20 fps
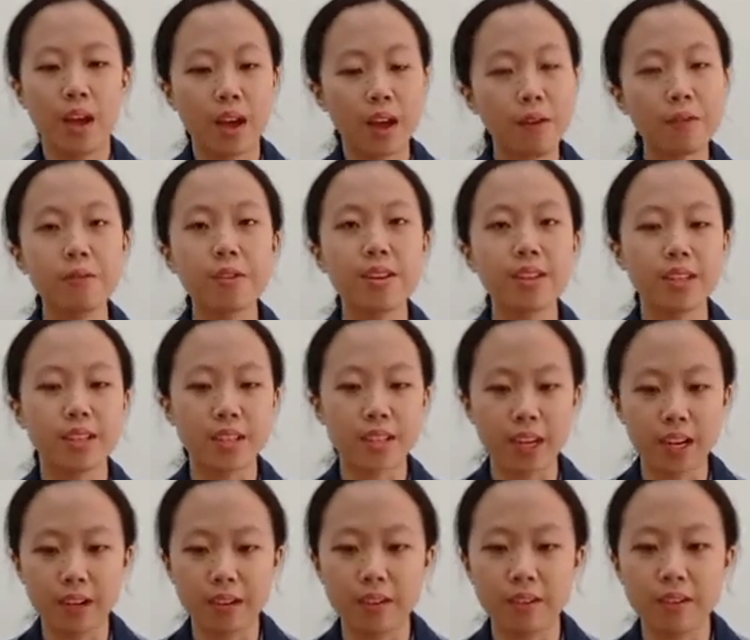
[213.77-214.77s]
every
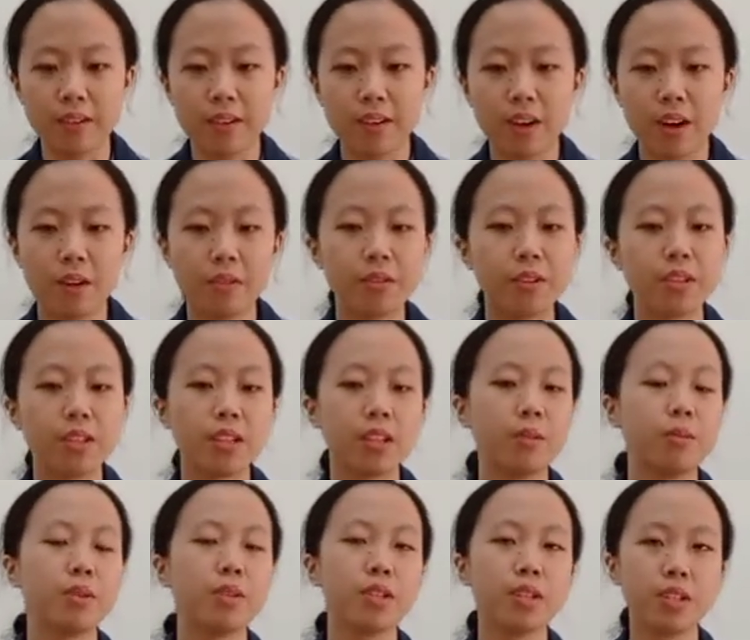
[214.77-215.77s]
detail of the
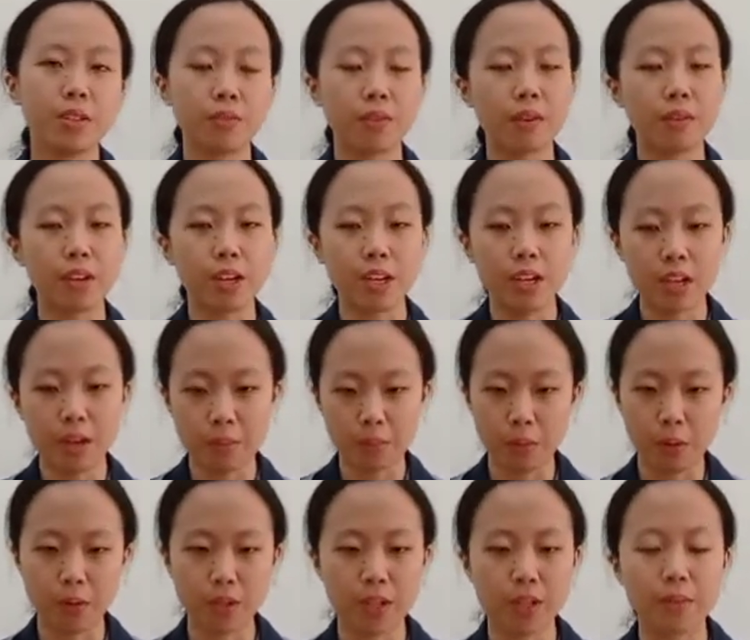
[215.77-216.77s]
syllabus is very
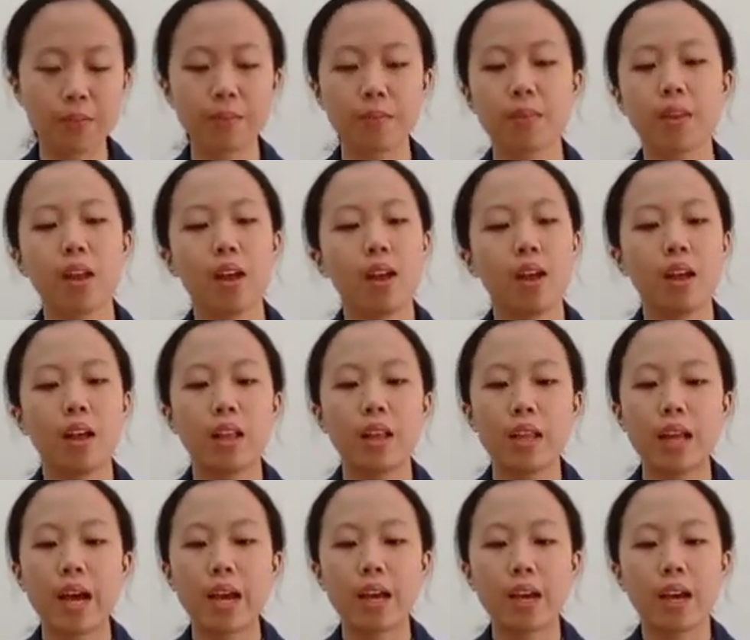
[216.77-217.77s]
important.
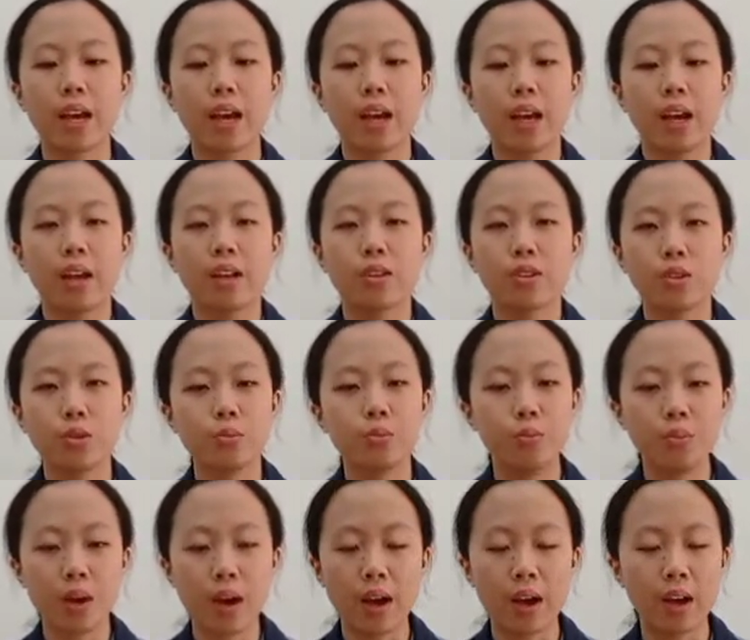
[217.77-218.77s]
Like
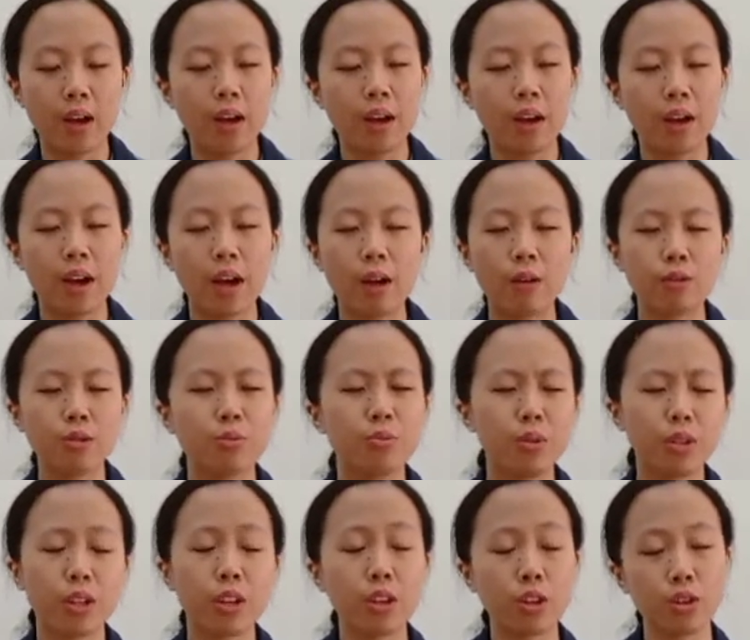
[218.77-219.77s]
how to
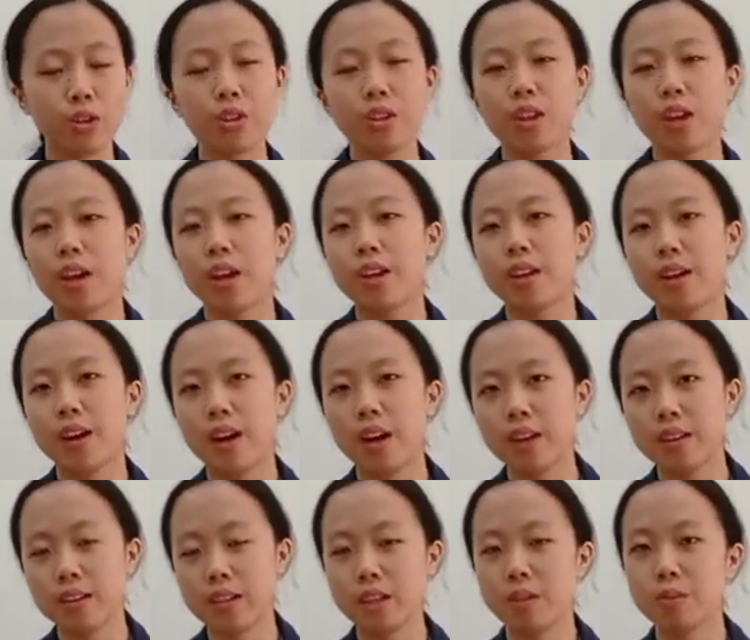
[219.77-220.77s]
build a good
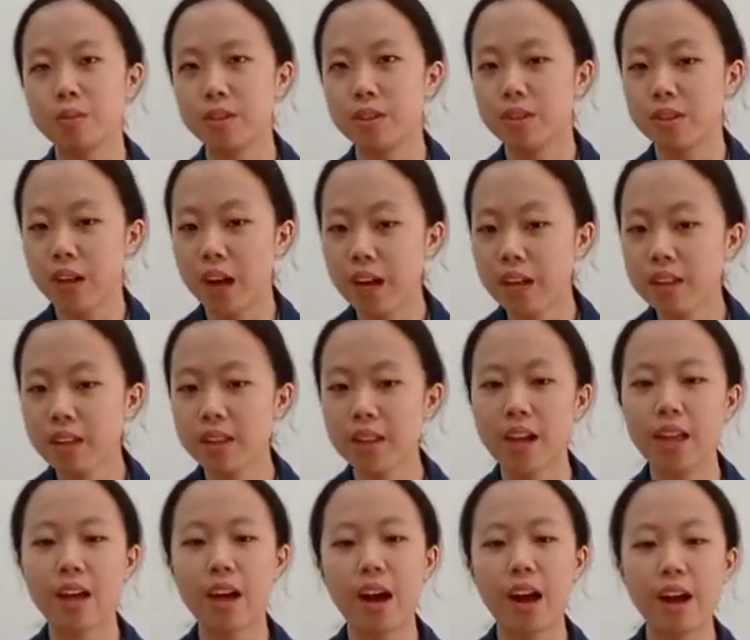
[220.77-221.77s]
syllabus design,
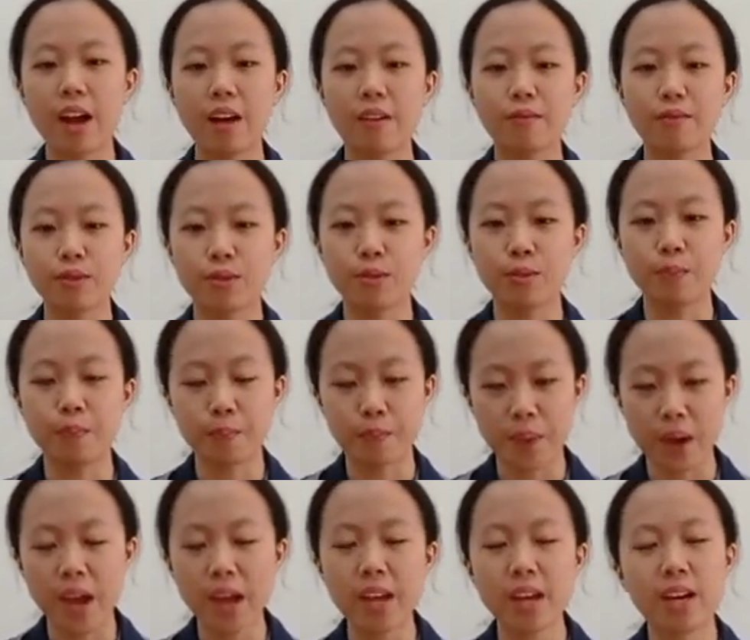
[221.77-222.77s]
then I have to
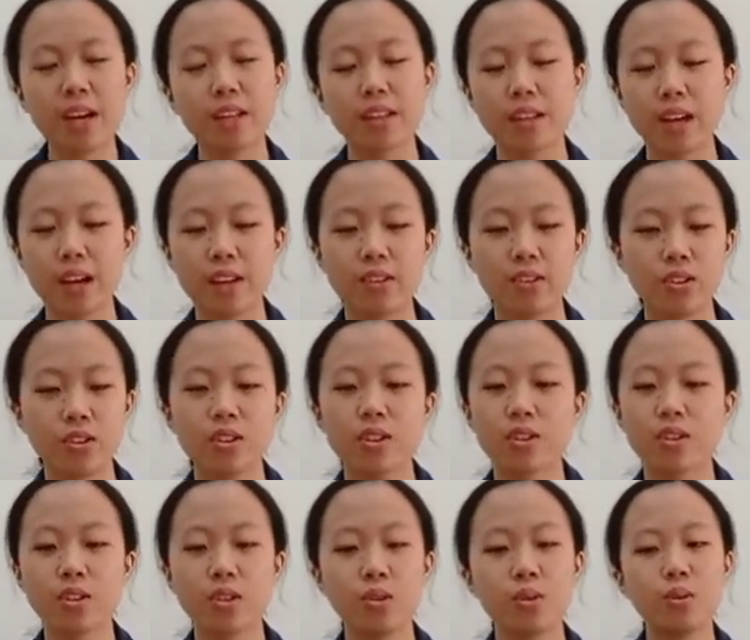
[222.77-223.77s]
pay attention
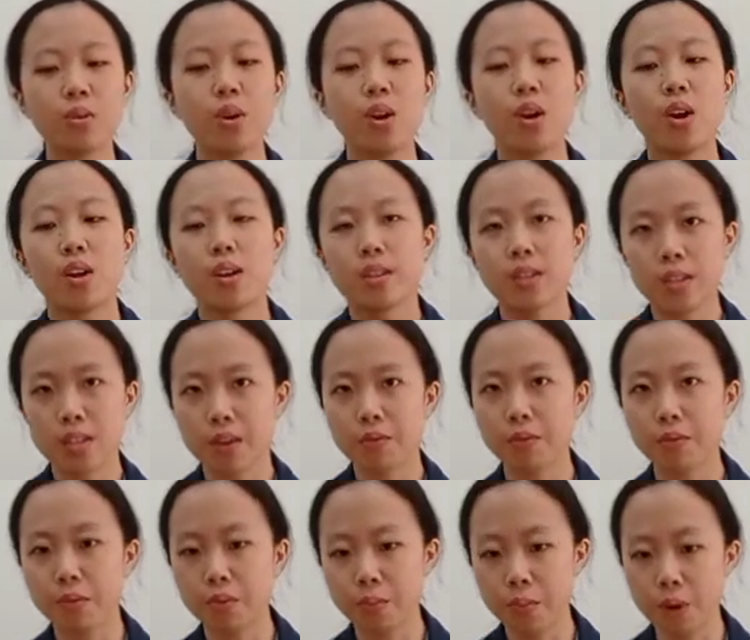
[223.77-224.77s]
to
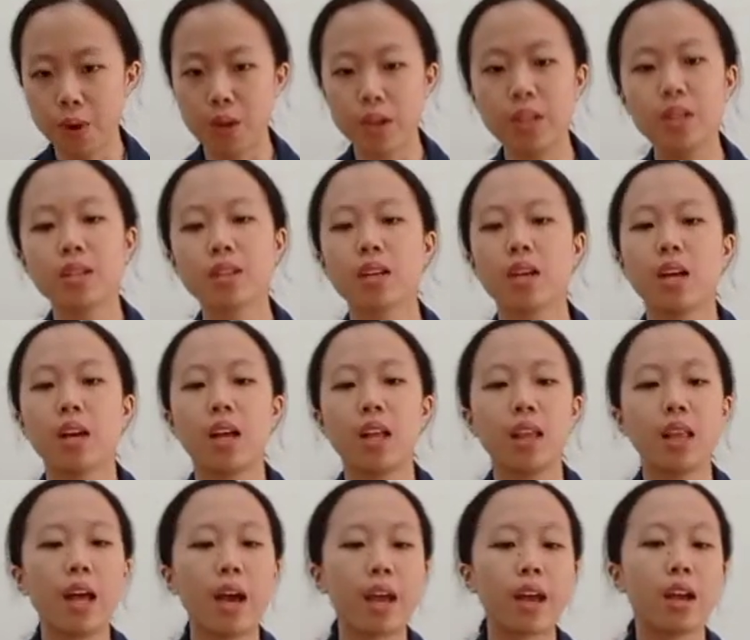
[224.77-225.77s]
several points
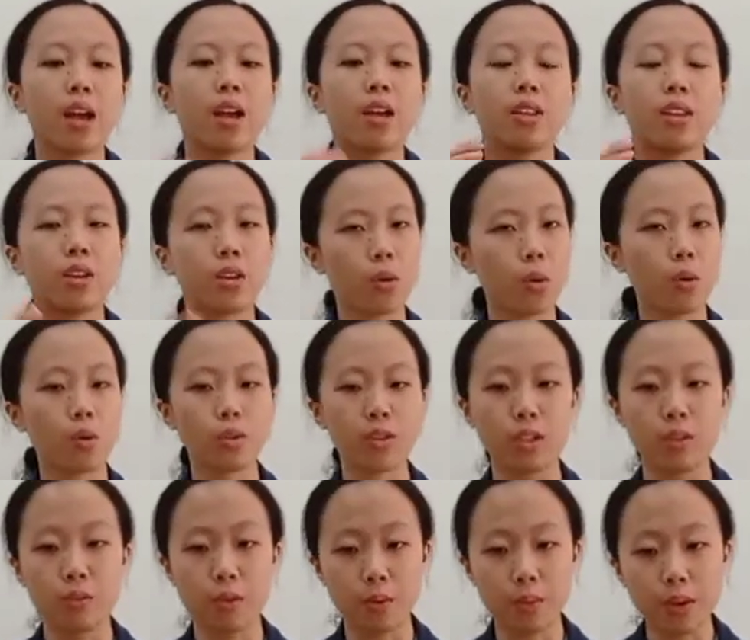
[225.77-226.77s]
like the course
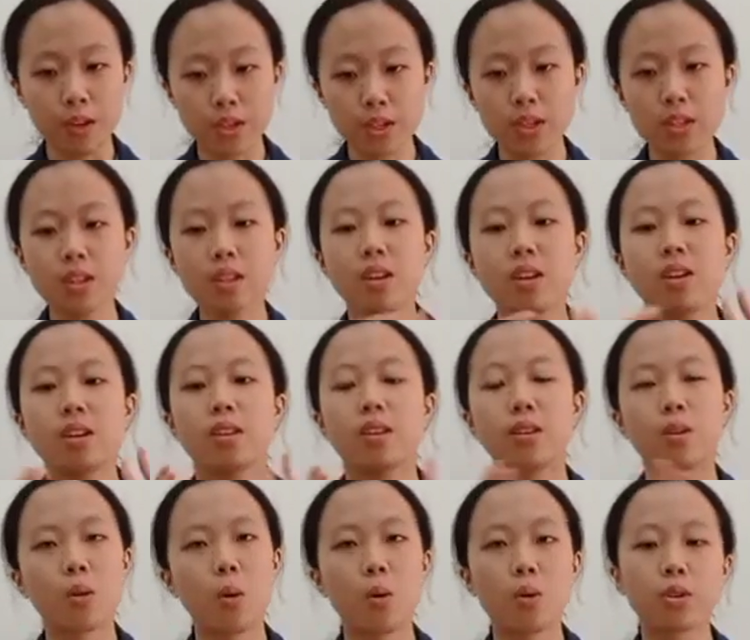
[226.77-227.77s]
information,
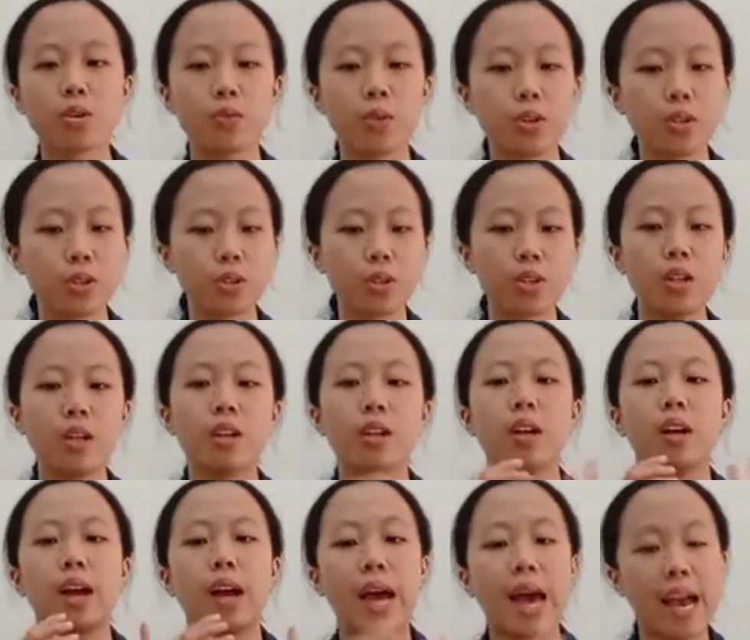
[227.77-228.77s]
the course
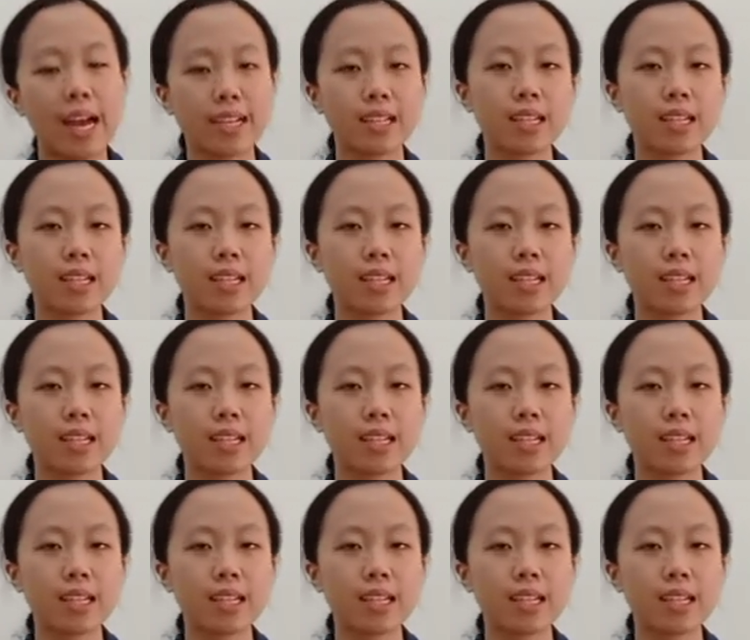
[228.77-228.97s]
rationale,